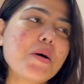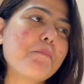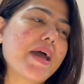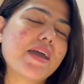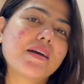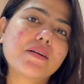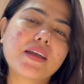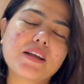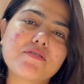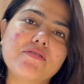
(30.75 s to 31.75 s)
My hair
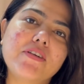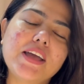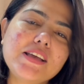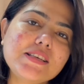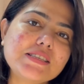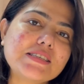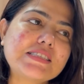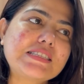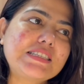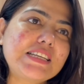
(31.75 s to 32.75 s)
get very
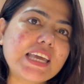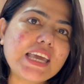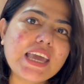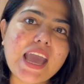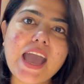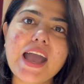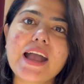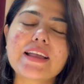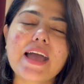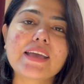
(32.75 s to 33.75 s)
sticky
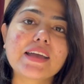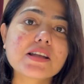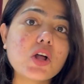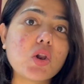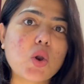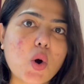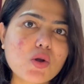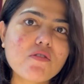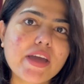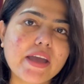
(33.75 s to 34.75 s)
and I get a lot
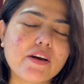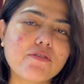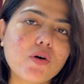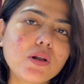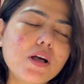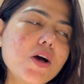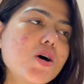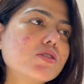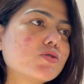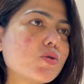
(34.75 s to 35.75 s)
of hair fall.
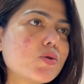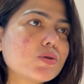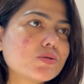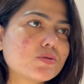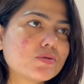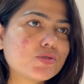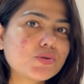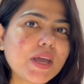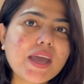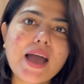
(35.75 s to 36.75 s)
So
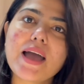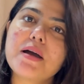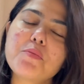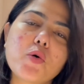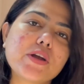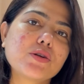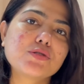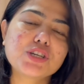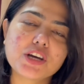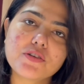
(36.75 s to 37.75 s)
today I am going to
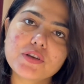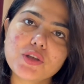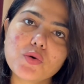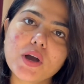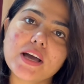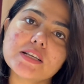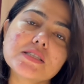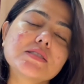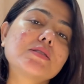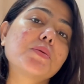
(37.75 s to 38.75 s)
share with you
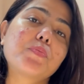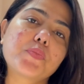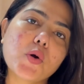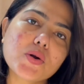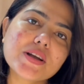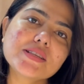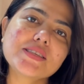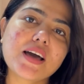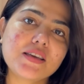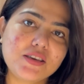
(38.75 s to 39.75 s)
guys the products
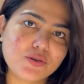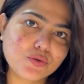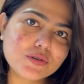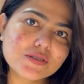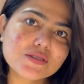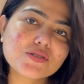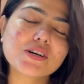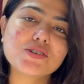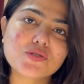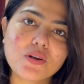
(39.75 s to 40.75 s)
I use to
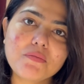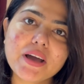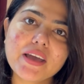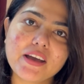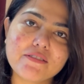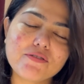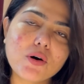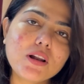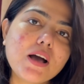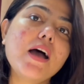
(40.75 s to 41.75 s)
control my hair
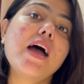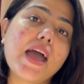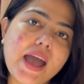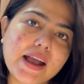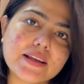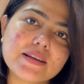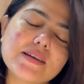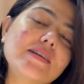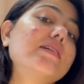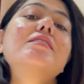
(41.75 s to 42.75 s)
fall and
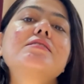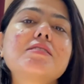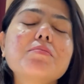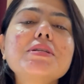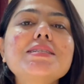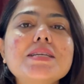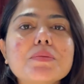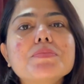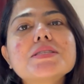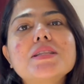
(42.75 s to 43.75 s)
some
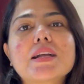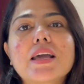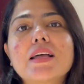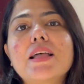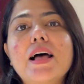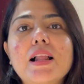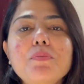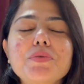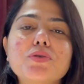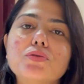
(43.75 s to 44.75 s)
tips that can
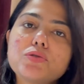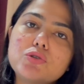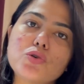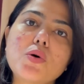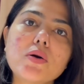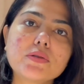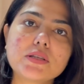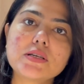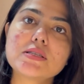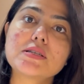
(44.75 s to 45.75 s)
help you throughout
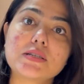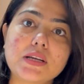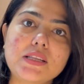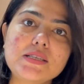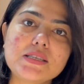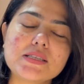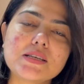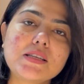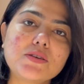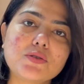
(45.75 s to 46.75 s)
this rainy
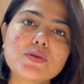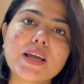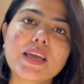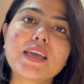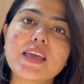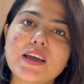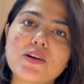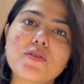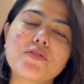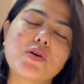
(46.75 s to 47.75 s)
season, taking care
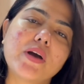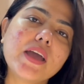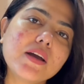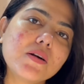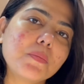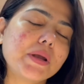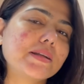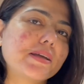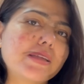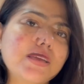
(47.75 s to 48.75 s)
of your hair,
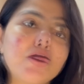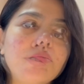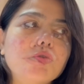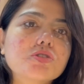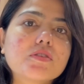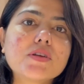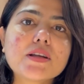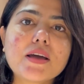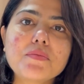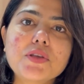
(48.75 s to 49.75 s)
maintaining your most of the
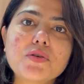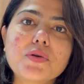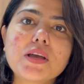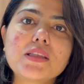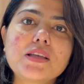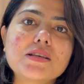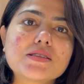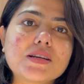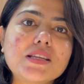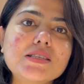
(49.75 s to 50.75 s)
time during
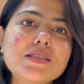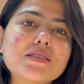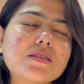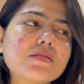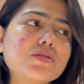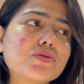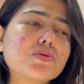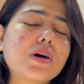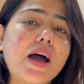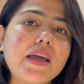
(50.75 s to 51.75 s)
this rainy season, due to
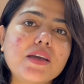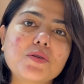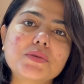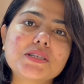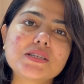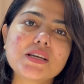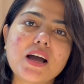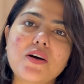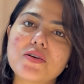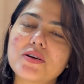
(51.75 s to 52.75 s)
the high humidity,
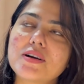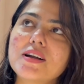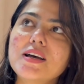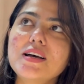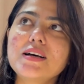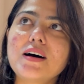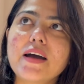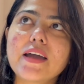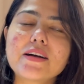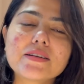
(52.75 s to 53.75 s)
our
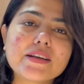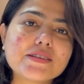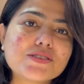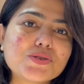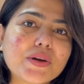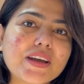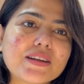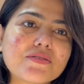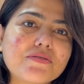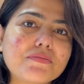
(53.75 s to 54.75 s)
hair tends to get
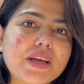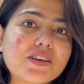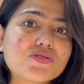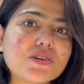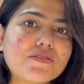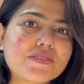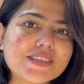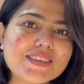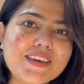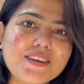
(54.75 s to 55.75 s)
extra
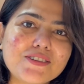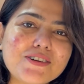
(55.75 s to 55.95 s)
frizzy.